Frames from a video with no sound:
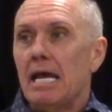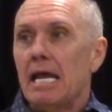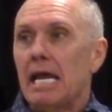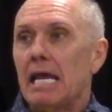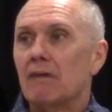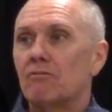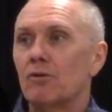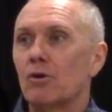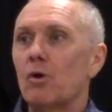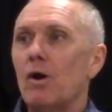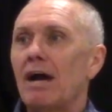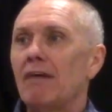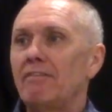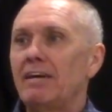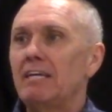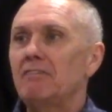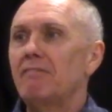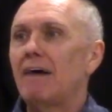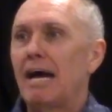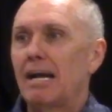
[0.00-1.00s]
If we're
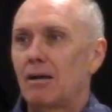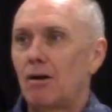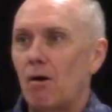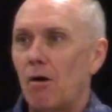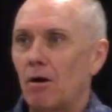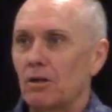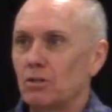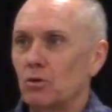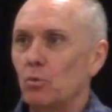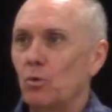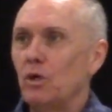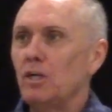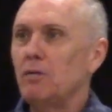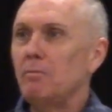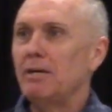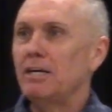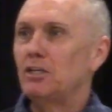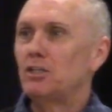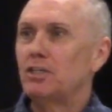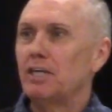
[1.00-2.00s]
writing invite cards,
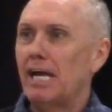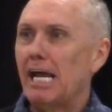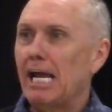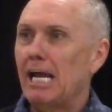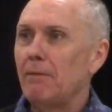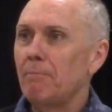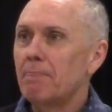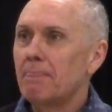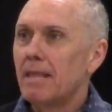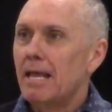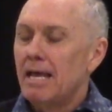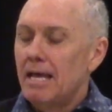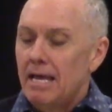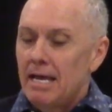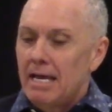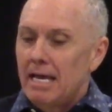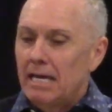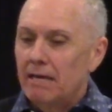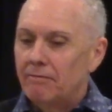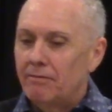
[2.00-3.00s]
wouldn't it be a shame
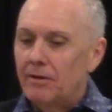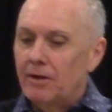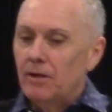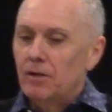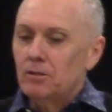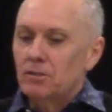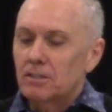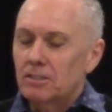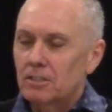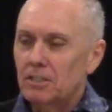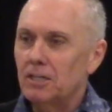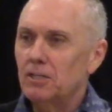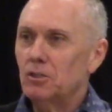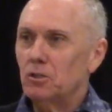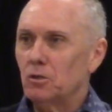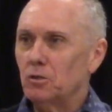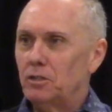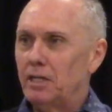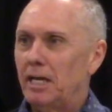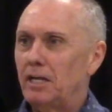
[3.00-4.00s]
if here's a Sunday
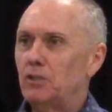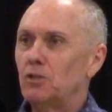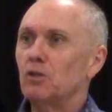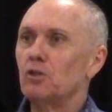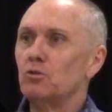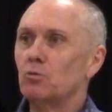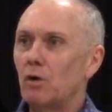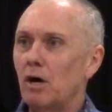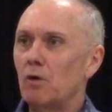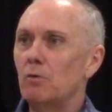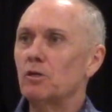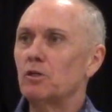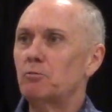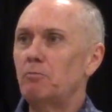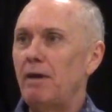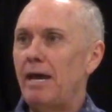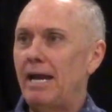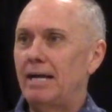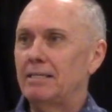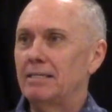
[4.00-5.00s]
school teacher who's well
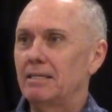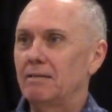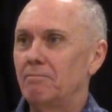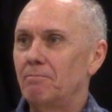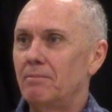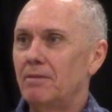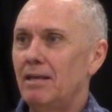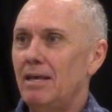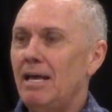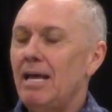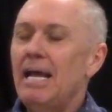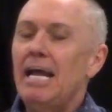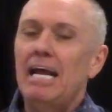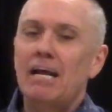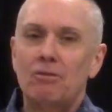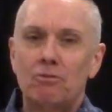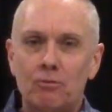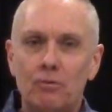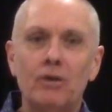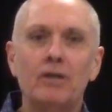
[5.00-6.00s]
respected,
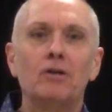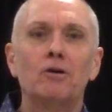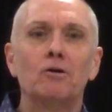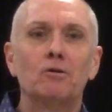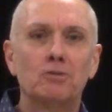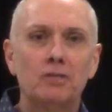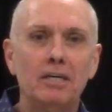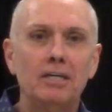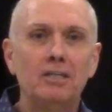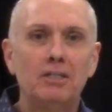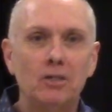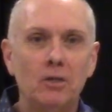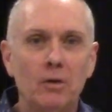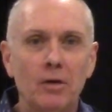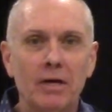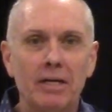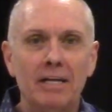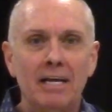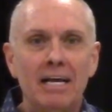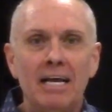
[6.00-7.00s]
and three years into
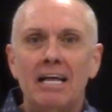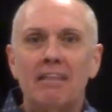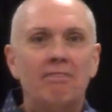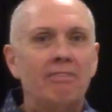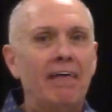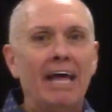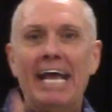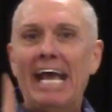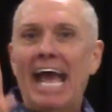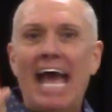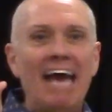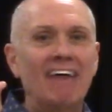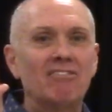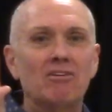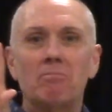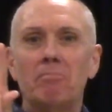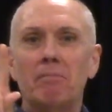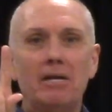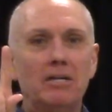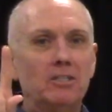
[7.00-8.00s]
it, they
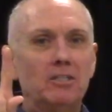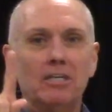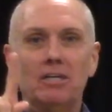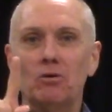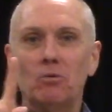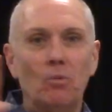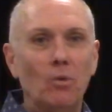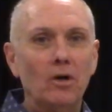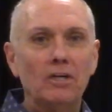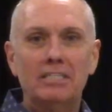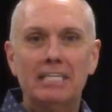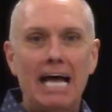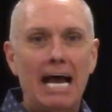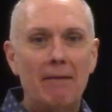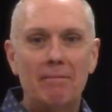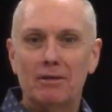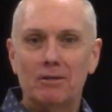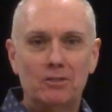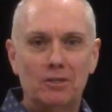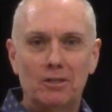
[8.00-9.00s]
haven't mentioned it one
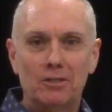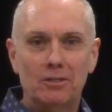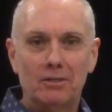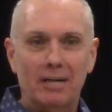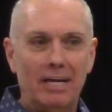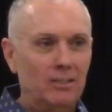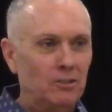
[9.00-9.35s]
time in their Sunday school.